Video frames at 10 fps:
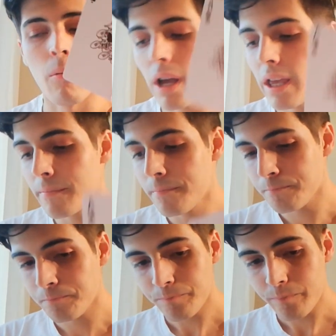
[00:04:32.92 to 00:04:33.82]
way.
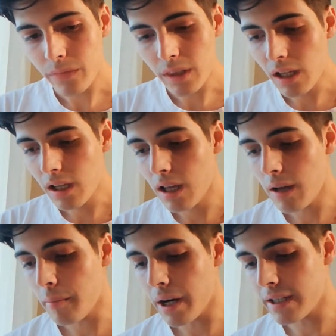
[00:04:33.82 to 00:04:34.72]

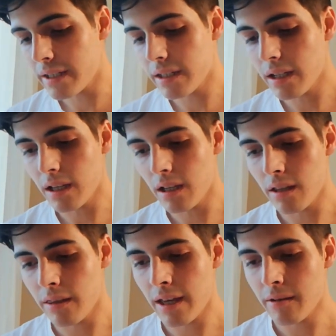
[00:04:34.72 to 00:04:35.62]
But
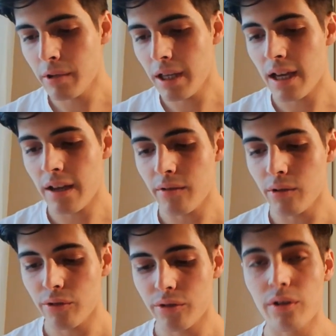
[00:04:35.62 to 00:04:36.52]
then we have
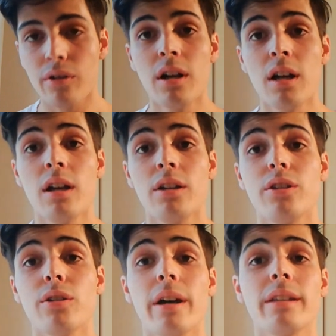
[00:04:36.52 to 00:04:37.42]
also
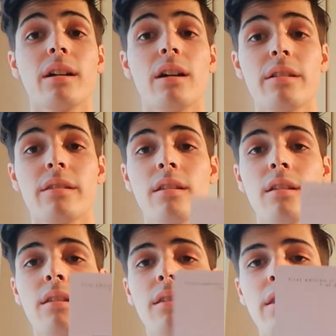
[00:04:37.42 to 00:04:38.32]
2 head cards,
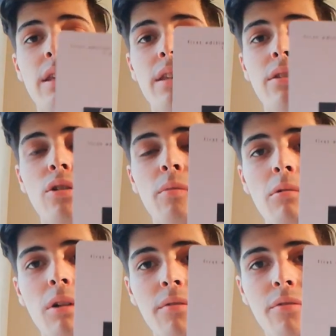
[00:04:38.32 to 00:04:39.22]
the normal
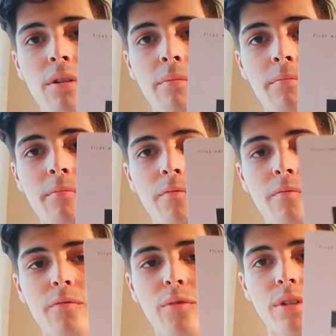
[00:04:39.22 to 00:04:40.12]
one from
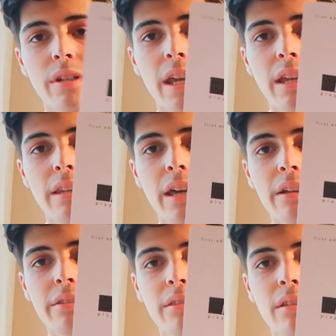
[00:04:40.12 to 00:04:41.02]
Fontaine
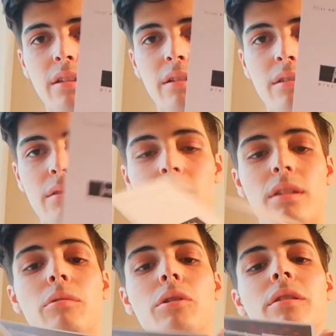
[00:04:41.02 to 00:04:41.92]
decks,
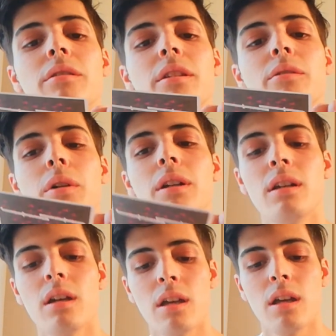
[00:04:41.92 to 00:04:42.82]
which is this one,
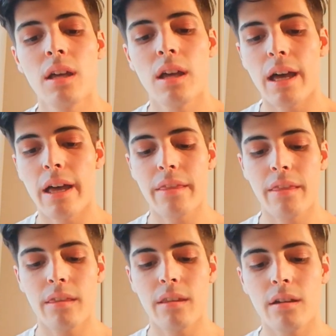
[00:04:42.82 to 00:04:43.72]

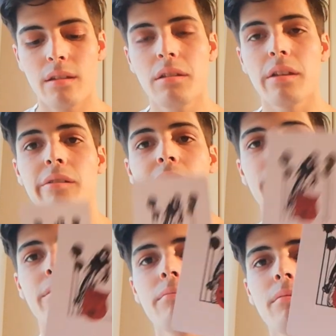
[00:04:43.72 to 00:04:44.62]
and
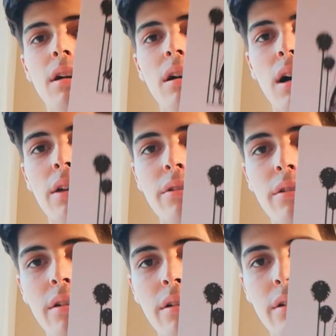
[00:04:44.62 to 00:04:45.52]
this
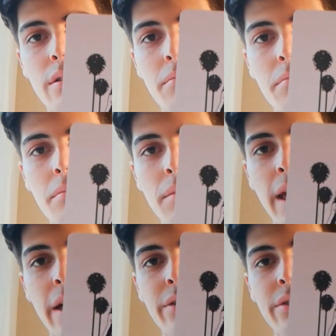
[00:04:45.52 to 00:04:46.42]
other
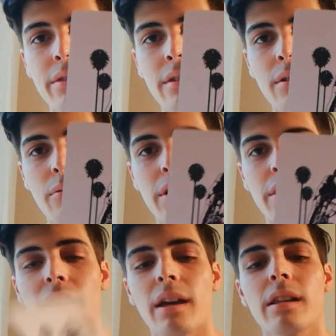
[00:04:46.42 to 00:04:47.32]
gas with a
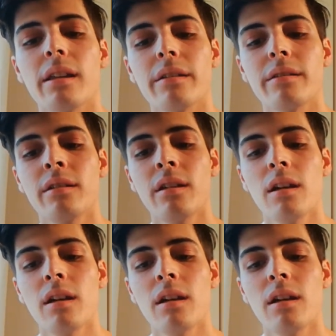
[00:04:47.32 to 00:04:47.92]
cyclist.